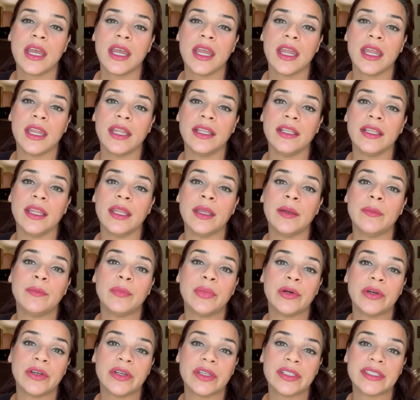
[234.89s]
in
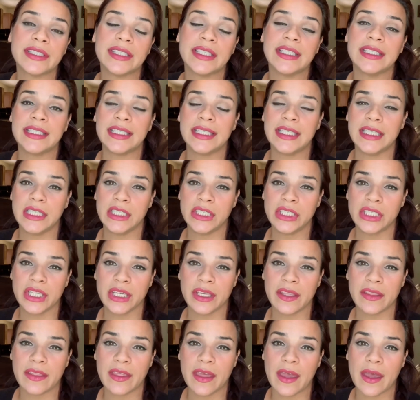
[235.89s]
books and
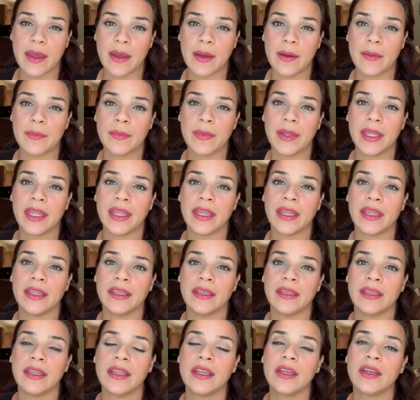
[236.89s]
teaching them
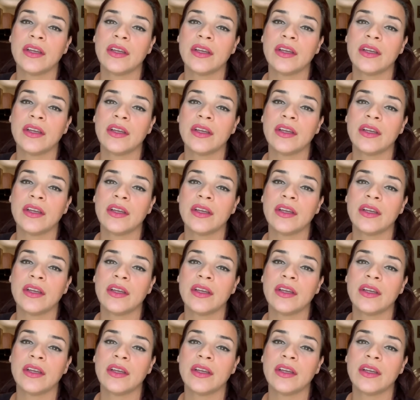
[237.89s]
and